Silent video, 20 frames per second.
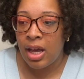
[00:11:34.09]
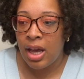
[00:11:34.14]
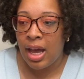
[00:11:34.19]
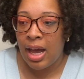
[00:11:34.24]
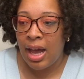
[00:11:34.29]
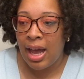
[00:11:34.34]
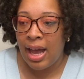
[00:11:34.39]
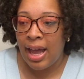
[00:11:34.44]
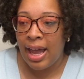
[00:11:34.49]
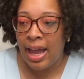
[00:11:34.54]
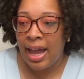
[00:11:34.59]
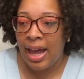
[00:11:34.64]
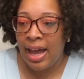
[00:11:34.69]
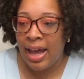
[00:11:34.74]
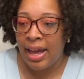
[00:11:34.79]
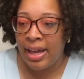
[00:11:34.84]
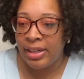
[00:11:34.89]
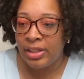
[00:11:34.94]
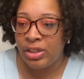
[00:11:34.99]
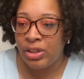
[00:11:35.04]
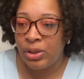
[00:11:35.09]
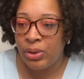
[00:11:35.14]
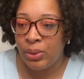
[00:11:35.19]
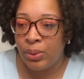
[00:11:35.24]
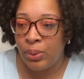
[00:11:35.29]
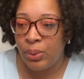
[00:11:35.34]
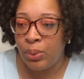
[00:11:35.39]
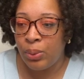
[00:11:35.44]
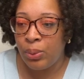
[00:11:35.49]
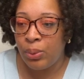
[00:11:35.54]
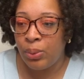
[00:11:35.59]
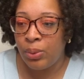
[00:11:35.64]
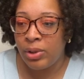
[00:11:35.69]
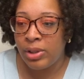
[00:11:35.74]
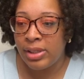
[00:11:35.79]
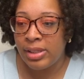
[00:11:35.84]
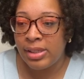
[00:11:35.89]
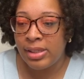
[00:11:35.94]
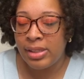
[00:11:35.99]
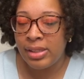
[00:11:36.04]
I had to
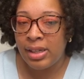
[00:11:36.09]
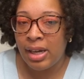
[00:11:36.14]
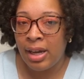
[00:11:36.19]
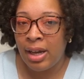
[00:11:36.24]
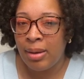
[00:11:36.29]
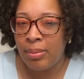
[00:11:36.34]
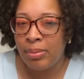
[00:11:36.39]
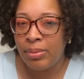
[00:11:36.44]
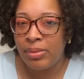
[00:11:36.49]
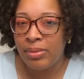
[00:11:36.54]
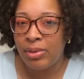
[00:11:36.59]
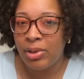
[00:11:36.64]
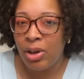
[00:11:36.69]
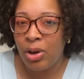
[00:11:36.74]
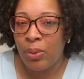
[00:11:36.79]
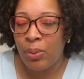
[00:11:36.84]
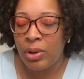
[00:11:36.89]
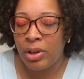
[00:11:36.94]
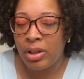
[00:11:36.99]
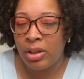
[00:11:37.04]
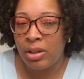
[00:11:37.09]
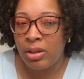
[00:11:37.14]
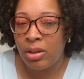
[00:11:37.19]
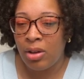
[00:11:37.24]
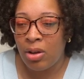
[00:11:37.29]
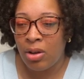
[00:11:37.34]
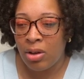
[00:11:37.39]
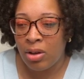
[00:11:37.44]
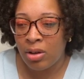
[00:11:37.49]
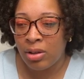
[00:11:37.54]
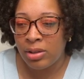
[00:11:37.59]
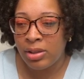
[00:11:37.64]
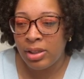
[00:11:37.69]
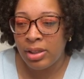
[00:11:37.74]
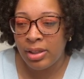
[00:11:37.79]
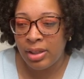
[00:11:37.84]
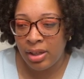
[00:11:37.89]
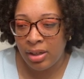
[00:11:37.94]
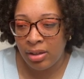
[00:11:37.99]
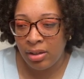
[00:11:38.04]
stop going along to
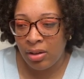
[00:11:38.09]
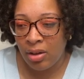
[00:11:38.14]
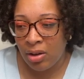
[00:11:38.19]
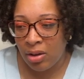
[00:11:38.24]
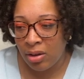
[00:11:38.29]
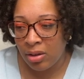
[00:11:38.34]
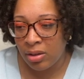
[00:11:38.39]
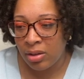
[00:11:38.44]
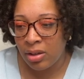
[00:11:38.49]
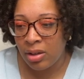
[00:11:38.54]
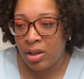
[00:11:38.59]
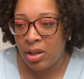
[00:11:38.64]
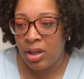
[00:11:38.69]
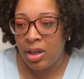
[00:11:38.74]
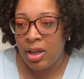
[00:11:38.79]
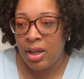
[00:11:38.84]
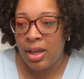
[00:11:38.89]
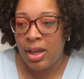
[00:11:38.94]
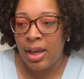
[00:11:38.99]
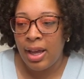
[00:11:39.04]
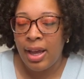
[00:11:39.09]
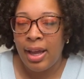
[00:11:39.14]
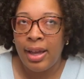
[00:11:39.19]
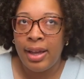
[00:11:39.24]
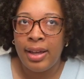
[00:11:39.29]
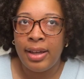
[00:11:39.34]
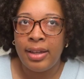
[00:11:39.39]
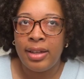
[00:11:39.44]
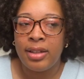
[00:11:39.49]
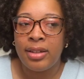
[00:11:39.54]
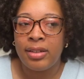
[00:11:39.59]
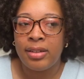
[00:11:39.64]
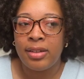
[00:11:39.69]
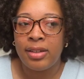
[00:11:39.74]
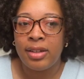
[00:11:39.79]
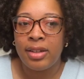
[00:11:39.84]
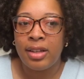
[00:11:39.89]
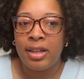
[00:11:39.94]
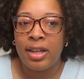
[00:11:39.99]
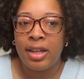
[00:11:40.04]
get along. And
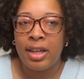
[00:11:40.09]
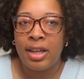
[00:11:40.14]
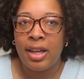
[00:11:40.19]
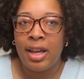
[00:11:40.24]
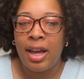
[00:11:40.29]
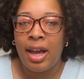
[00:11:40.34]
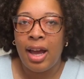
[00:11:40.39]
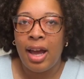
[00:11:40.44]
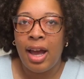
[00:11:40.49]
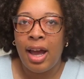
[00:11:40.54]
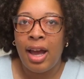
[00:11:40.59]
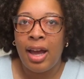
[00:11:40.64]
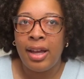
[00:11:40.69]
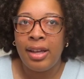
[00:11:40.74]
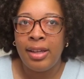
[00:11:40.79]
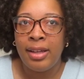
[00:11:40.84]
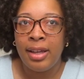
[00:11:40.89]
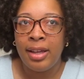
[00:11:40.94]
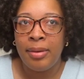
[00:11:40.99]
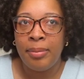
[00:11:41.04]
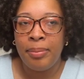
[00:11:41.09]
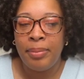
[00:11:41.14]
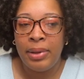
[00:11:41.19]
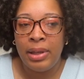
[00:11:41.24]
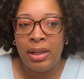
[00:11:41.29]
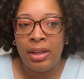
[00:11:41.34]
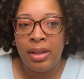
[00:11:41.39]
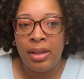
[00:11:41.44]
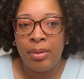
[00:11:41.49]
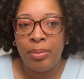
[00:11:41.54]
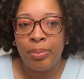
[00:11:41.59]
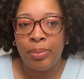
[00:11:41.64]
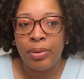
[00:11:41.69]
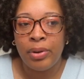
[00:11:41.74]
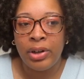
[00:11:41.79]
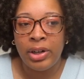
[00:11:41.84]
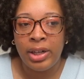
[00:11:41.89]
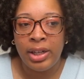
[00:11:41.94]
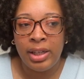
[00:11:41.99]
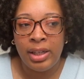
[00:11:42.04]
I can be
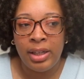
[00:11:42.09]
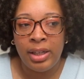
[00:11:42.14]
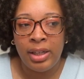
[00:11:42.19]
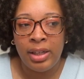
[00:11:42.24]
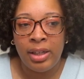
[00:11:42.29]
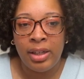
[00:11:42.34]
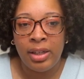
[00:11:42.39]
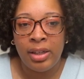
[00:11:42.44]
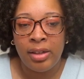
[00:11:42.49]
pretty